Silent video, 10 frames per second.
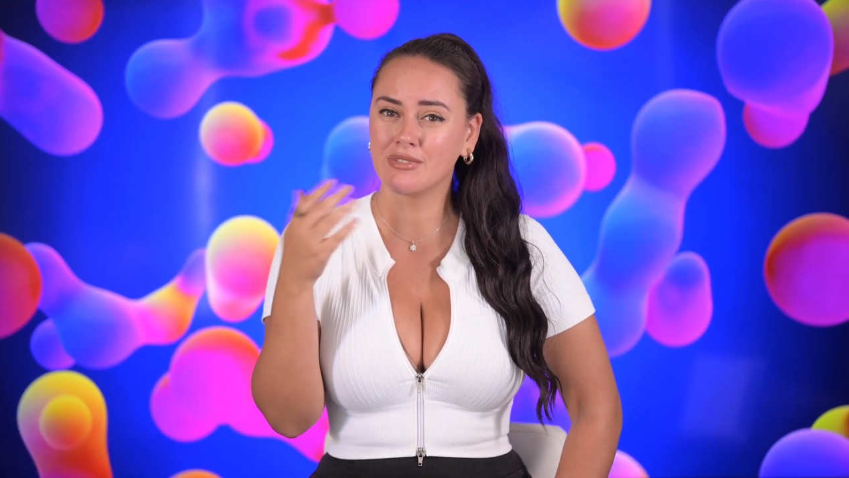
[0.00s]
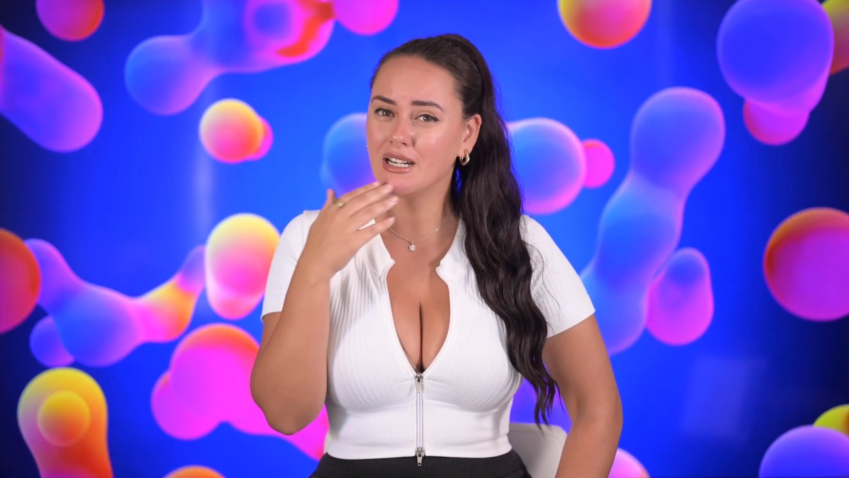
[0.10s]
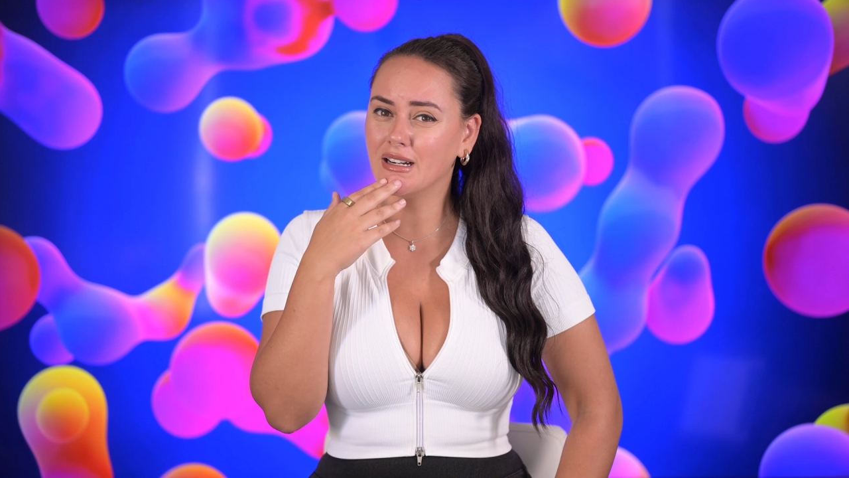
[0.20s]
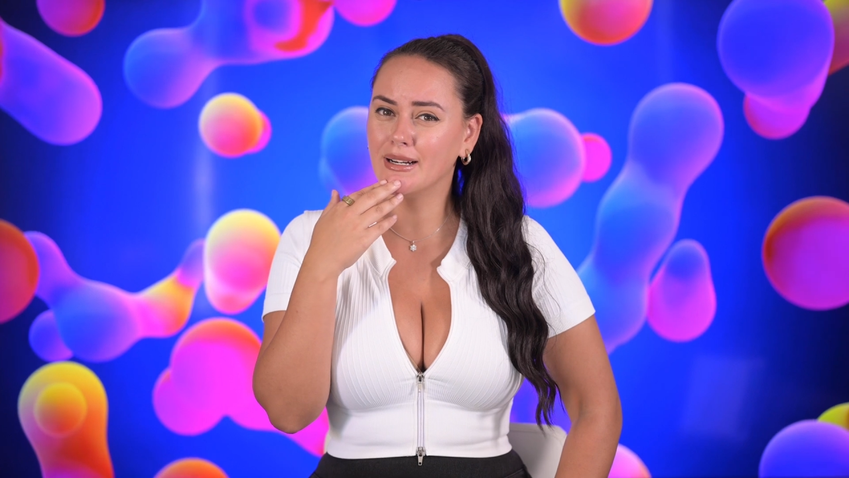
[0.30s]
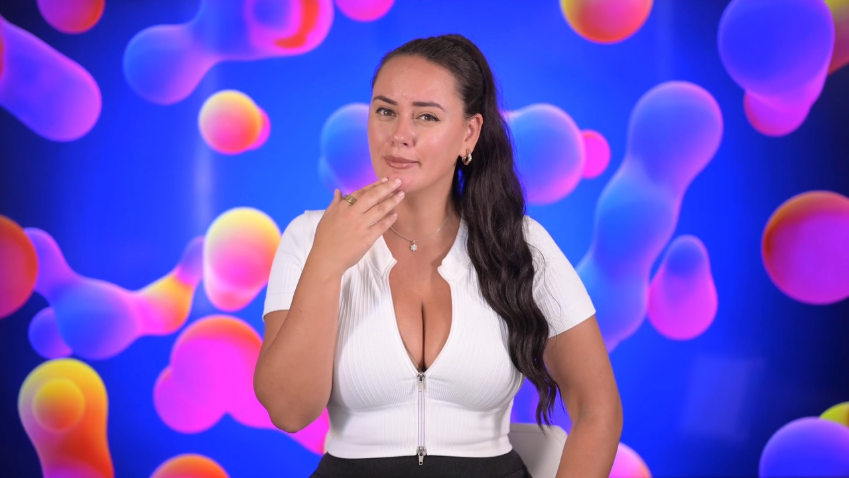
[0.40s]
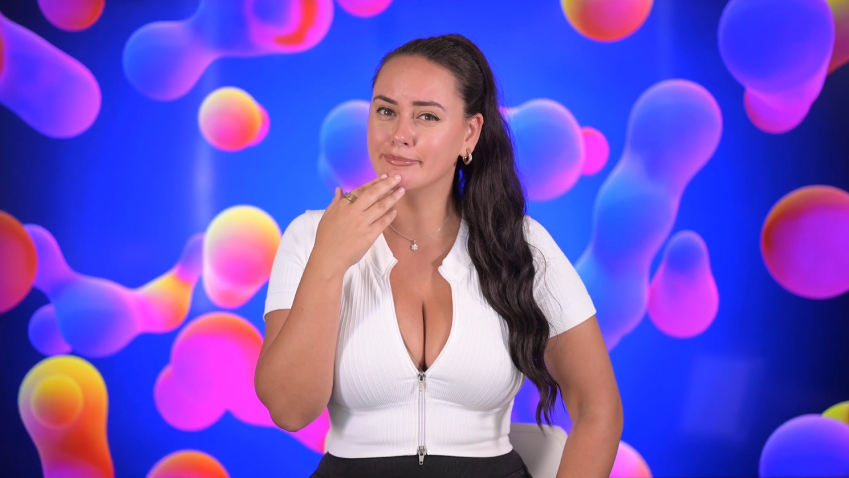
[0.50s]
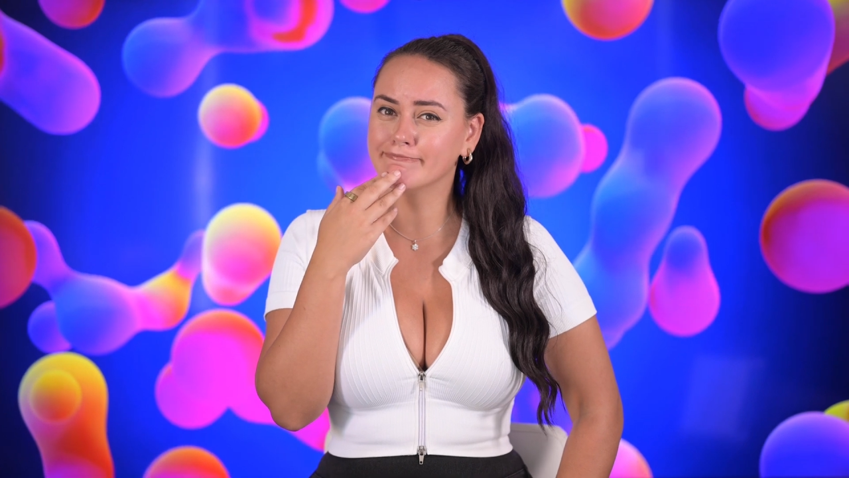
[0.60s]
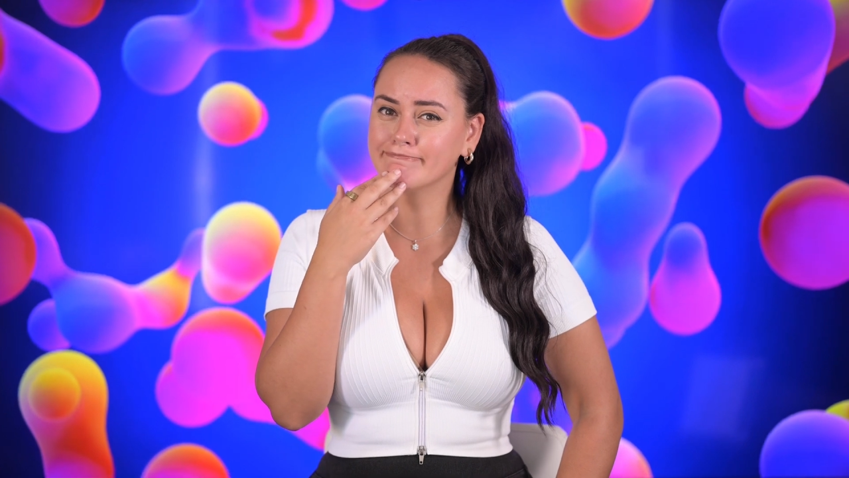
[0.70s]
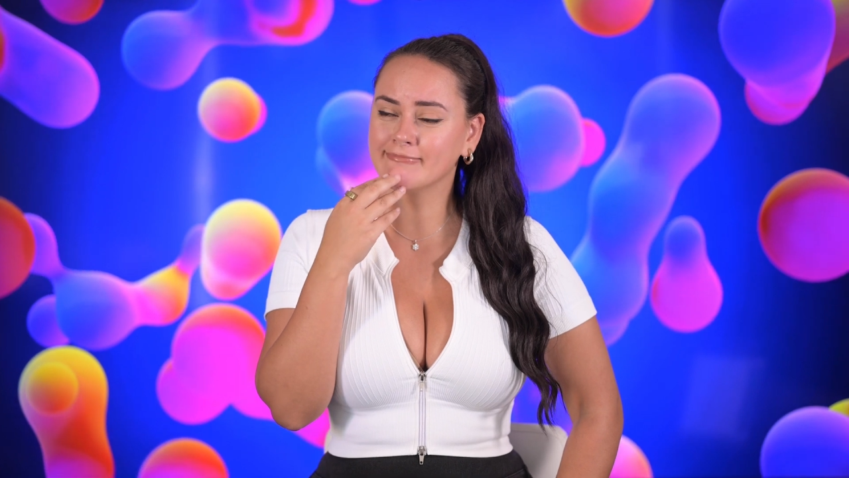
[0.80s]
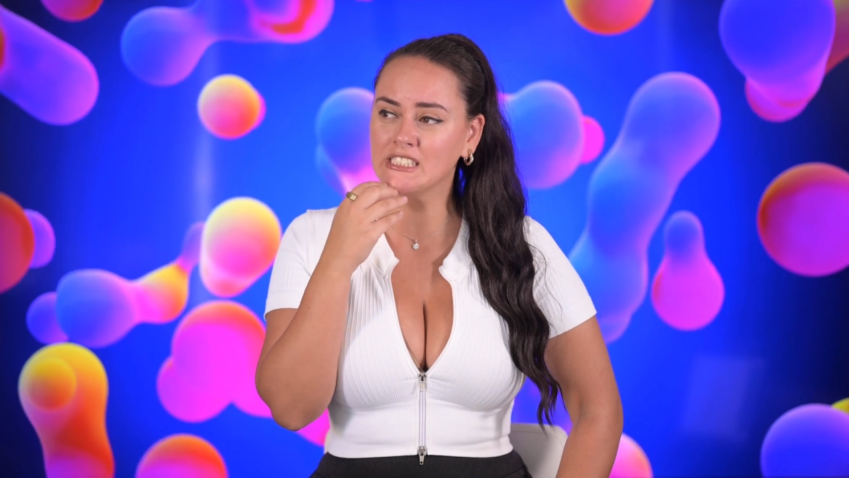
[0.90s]

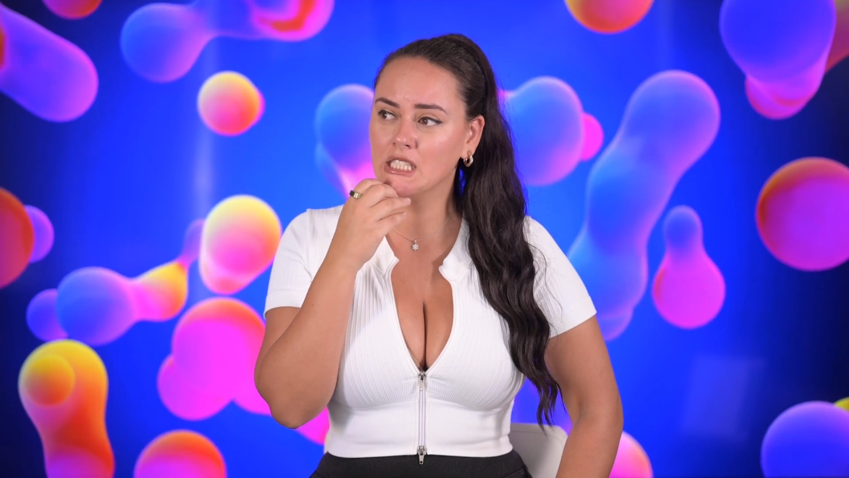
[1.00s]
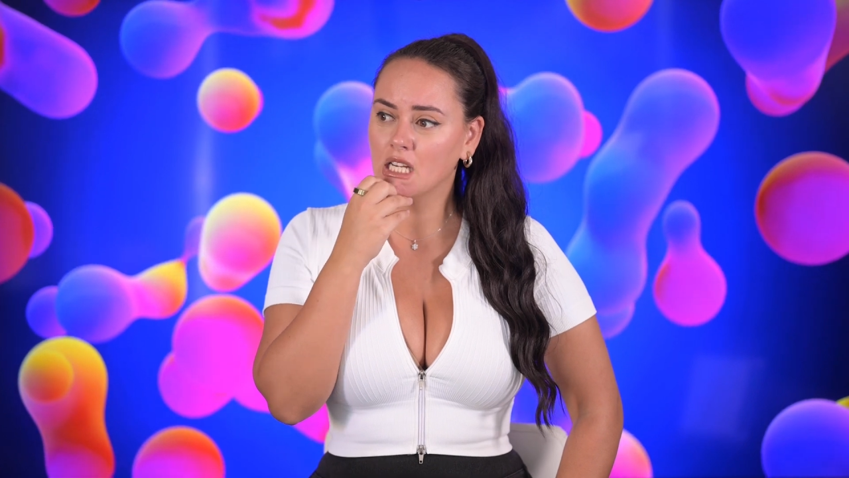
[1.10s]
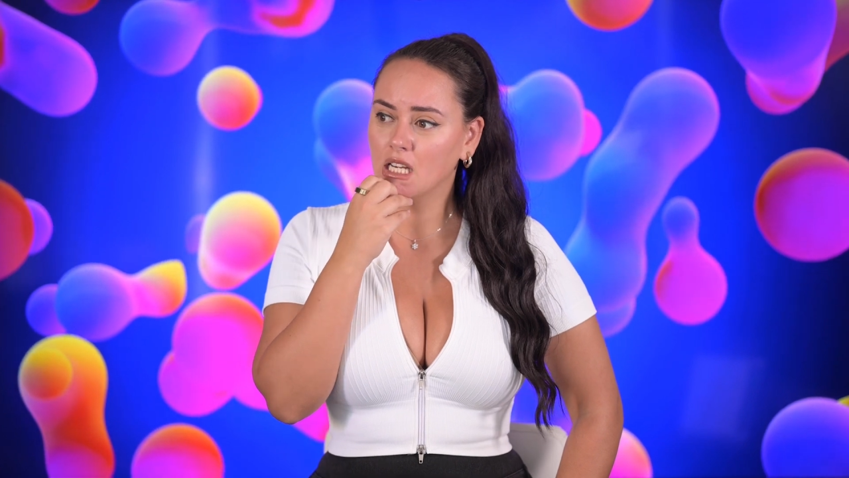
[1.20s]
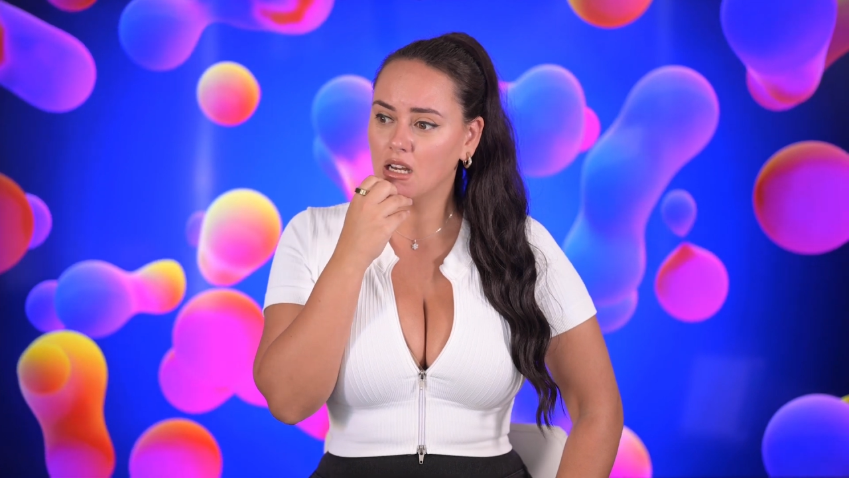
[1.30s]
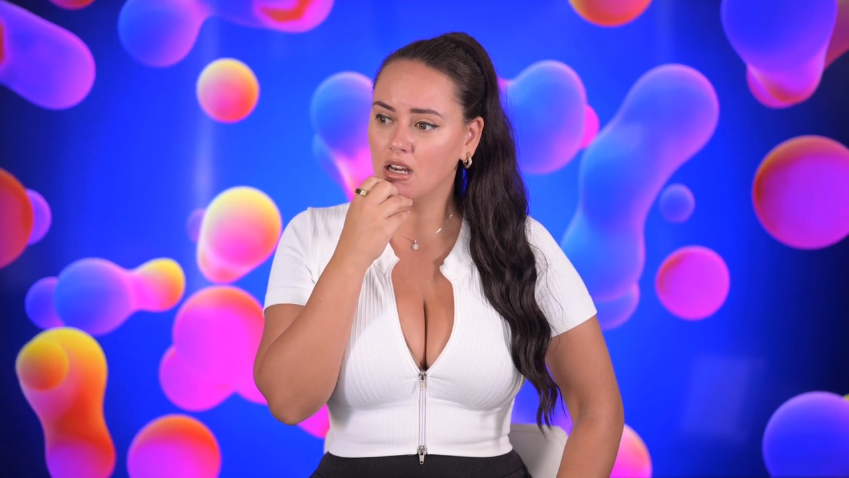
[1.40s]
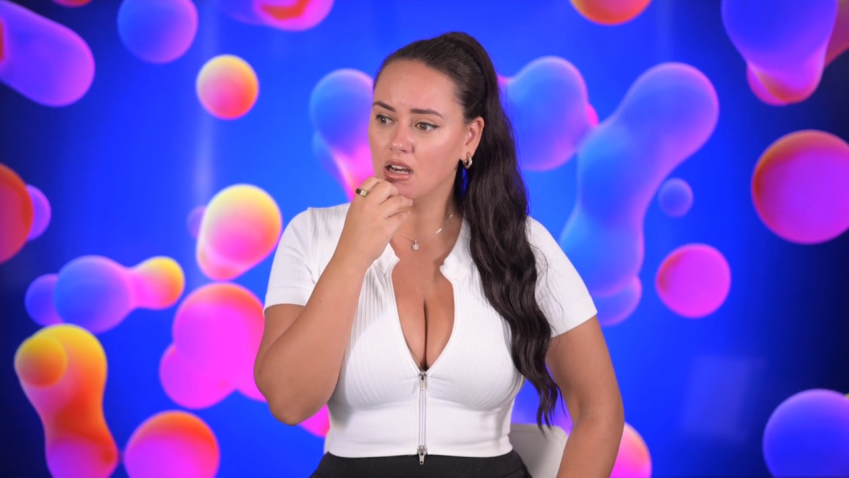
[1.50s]
Um, uh,